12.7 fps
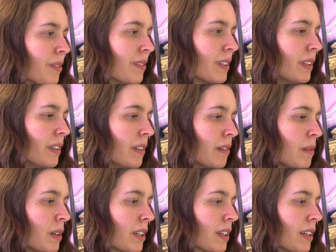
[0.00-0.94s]
Wonder
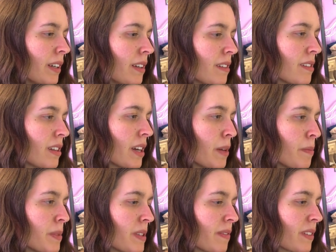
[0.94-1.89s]
what kind of
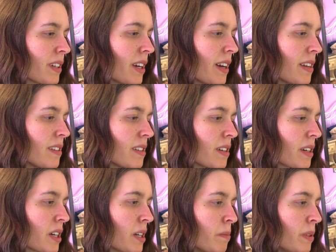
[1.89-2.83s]
types of guys there
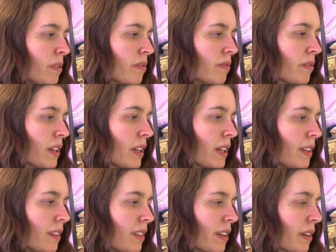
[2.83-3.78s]
could be
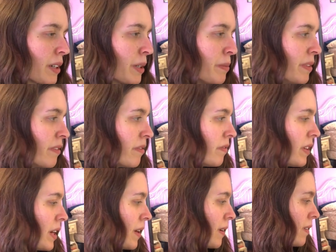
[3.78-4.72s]

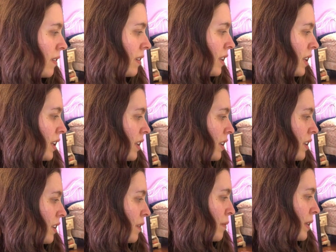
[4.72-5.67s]
found
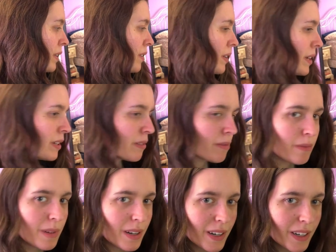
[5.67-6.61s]
in my line
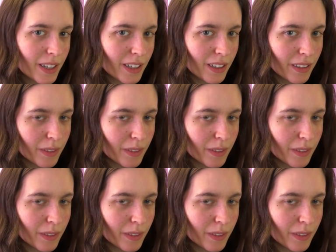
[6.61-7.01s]
of work.